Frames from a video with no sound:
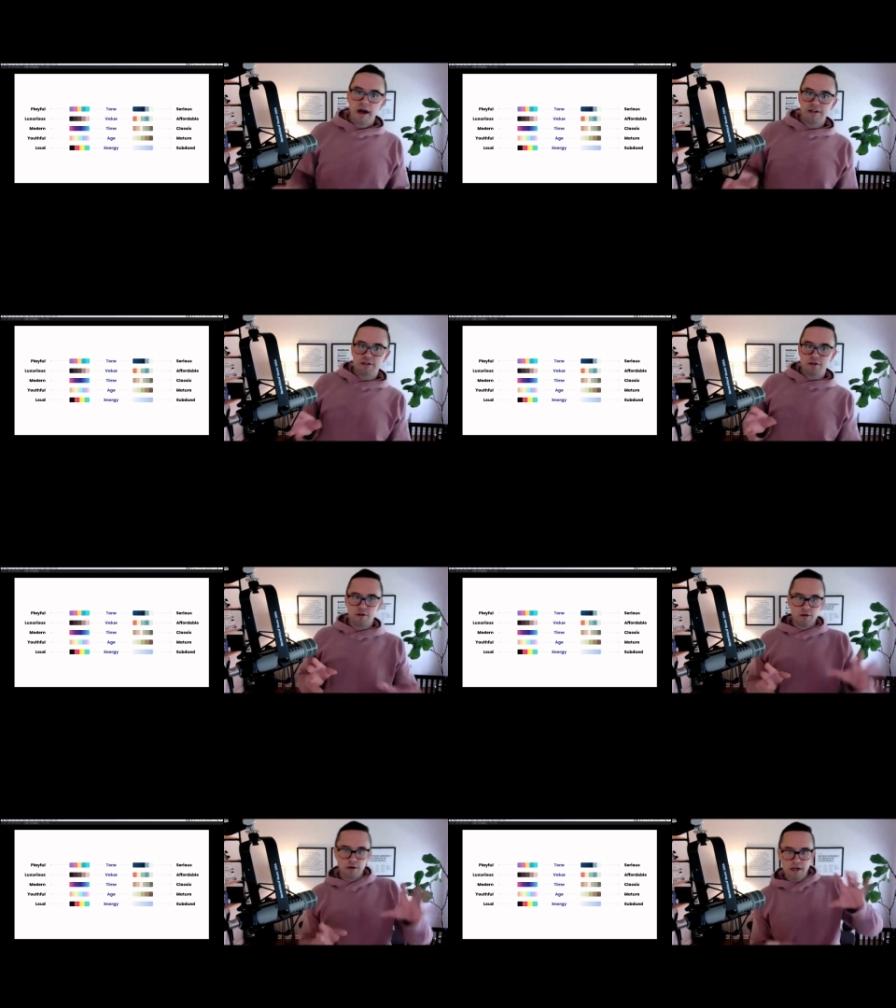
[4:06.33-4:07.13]
And so
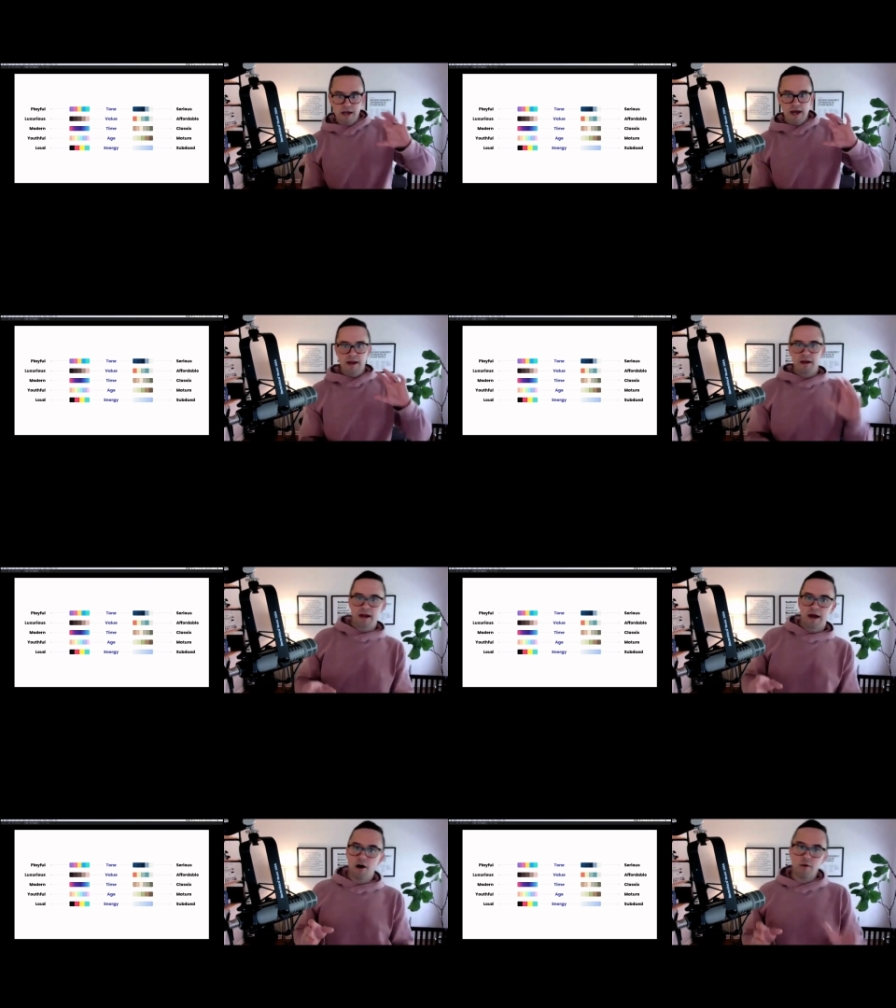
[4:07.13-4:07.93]
you're looking at it.
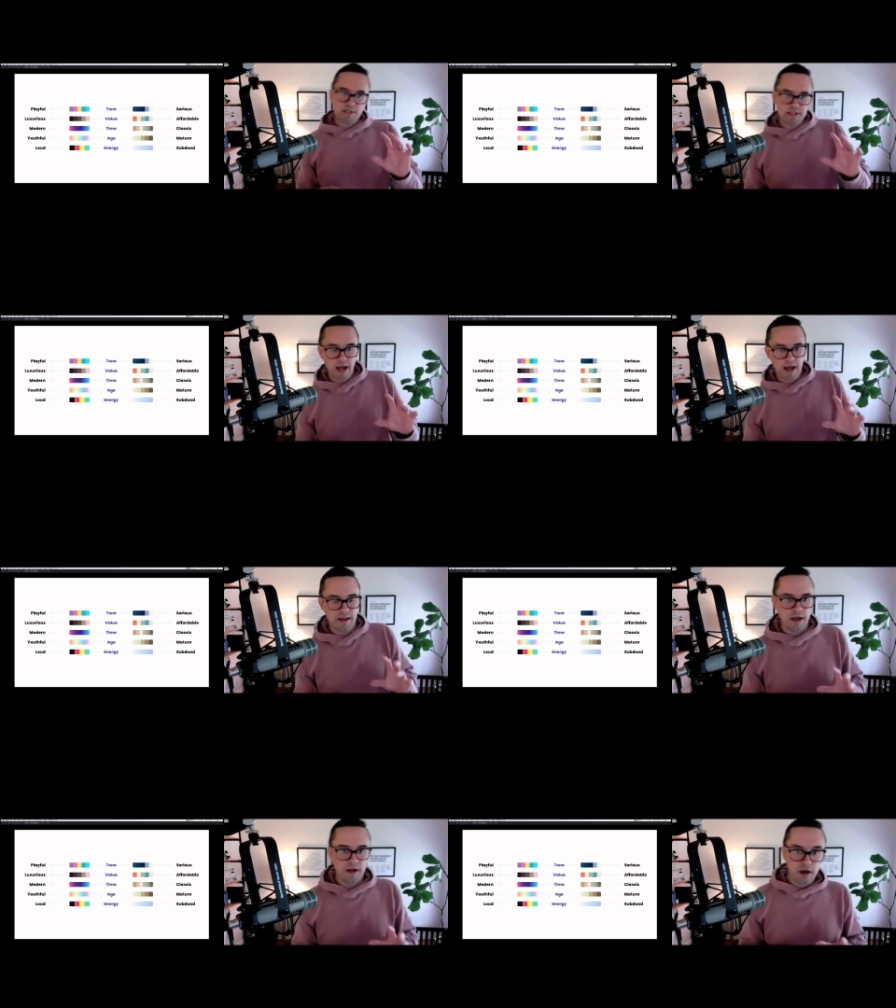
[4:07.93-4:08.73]
And I always
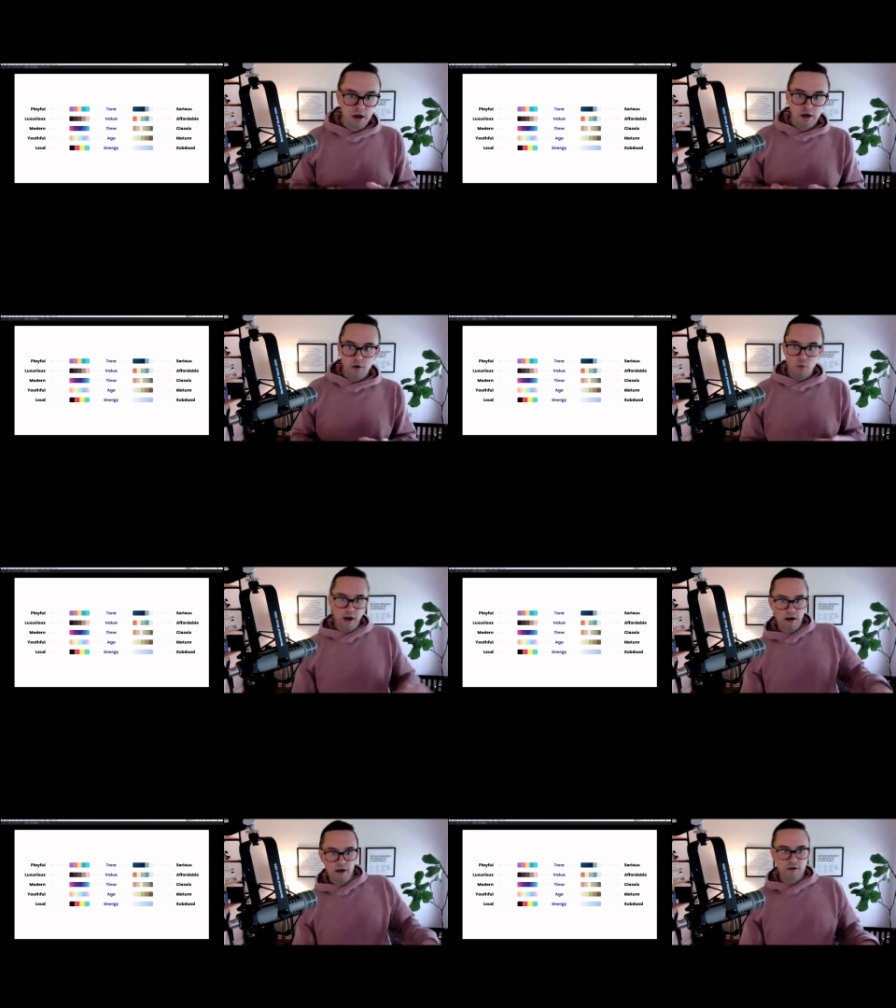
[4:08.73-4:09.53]
say like,
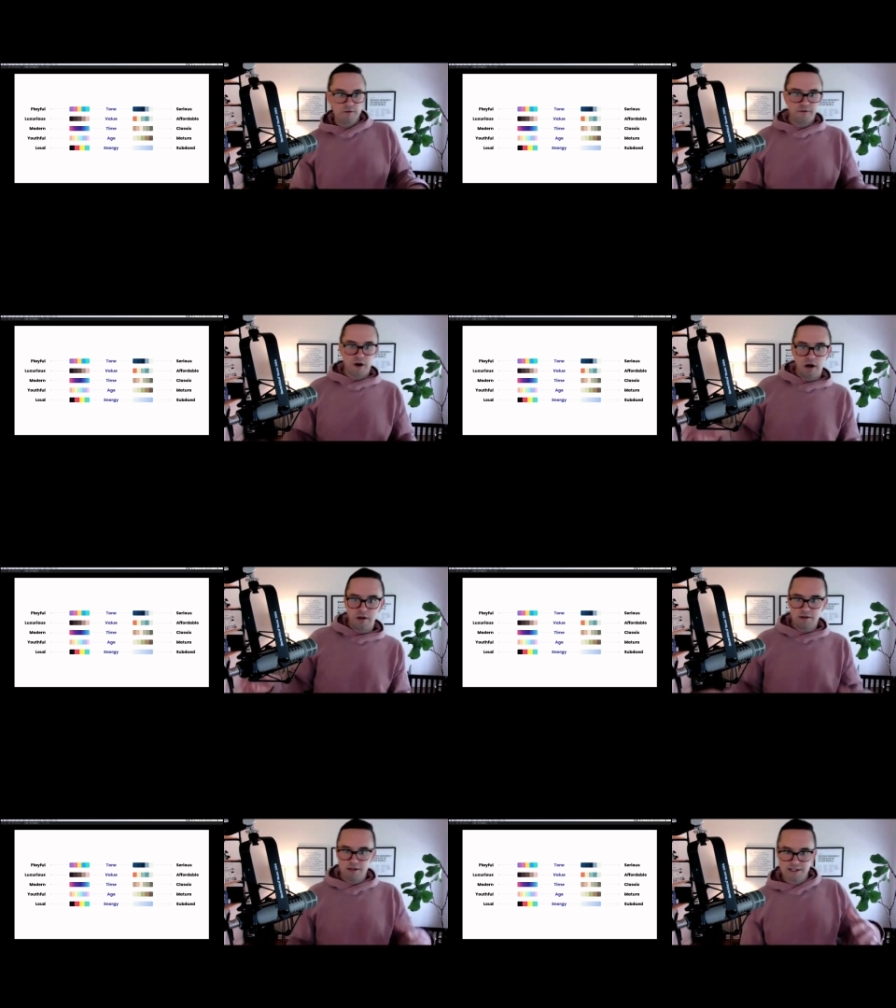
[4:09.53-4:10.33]
where do you
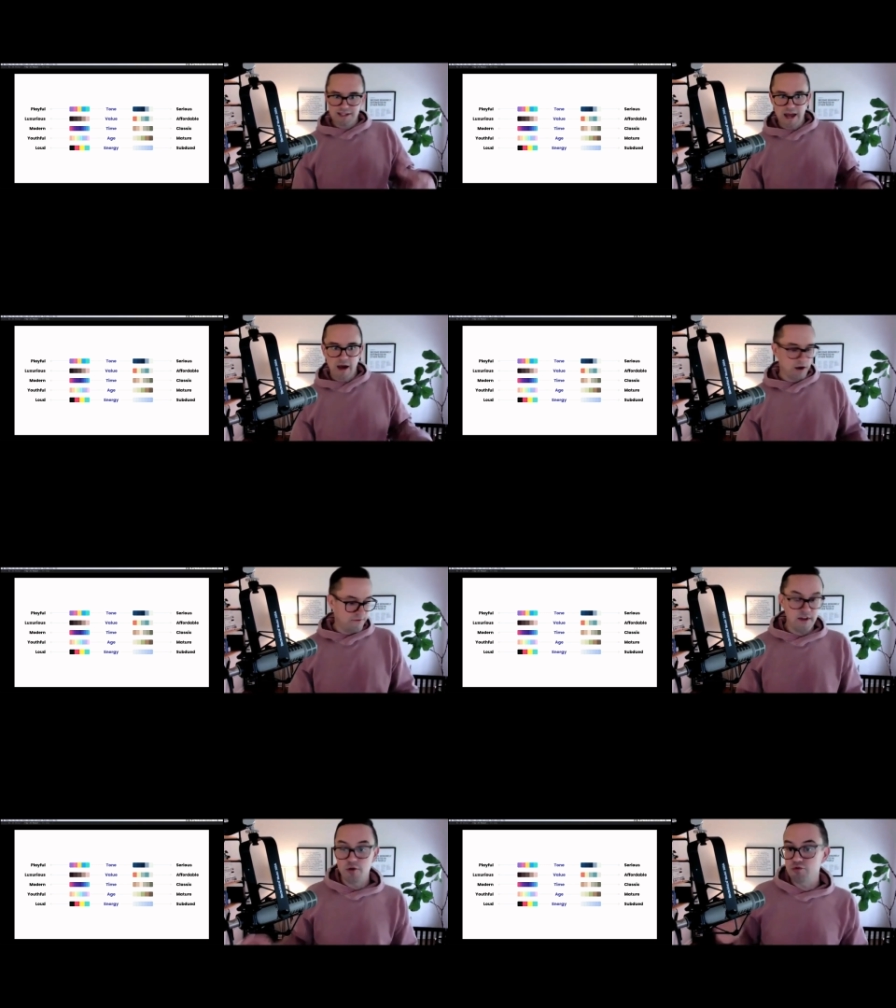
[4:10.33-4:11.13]
fall on this scale?
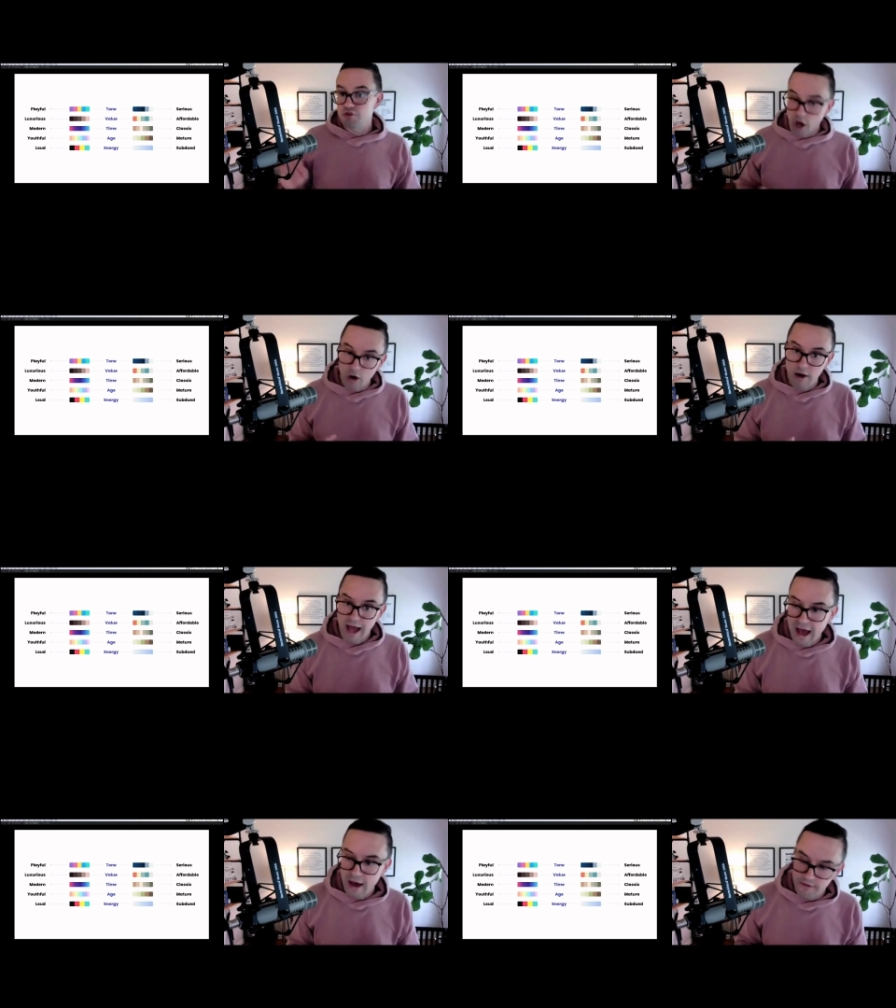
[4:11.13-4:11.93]
If you don't
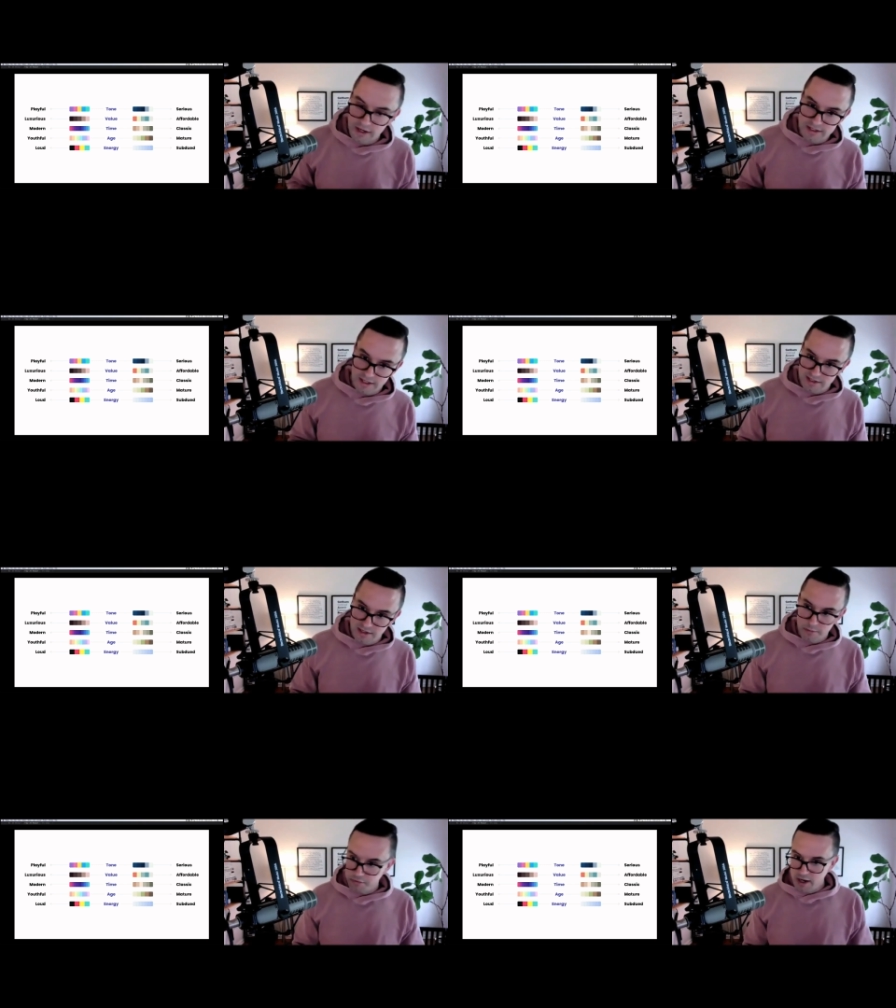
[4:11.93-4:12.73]
have an
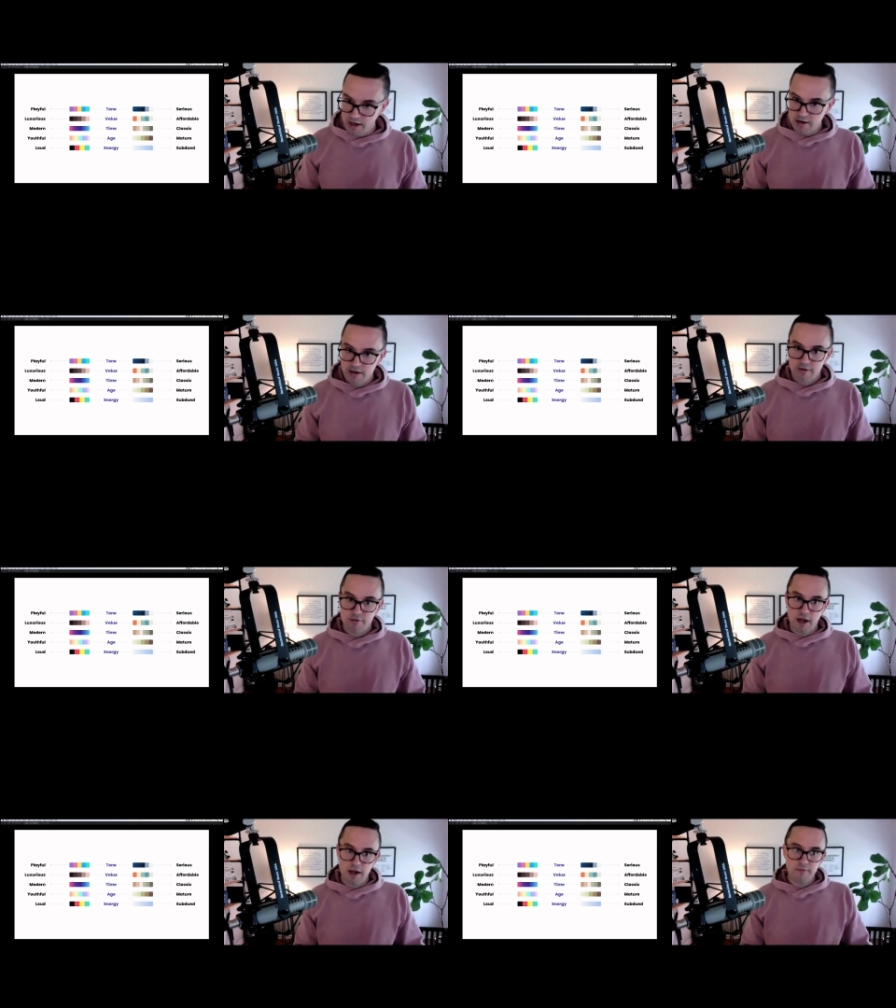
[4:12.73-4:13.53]
existing brand,
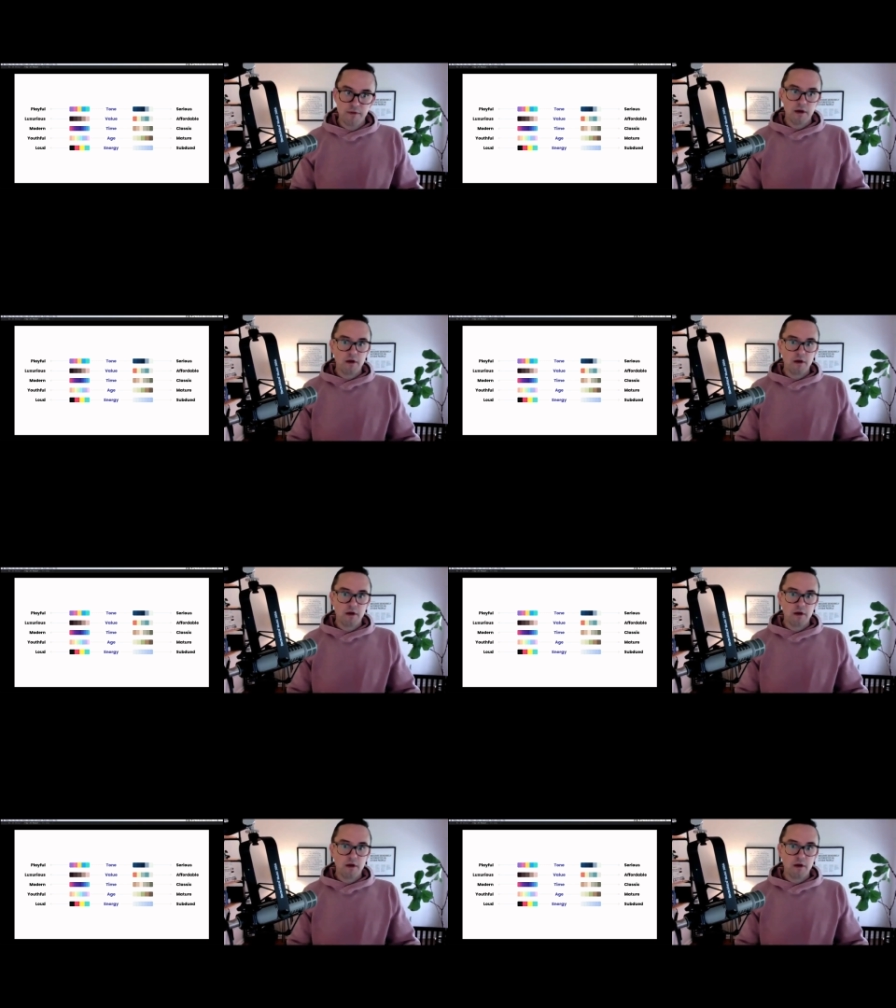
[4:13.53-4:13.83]
right?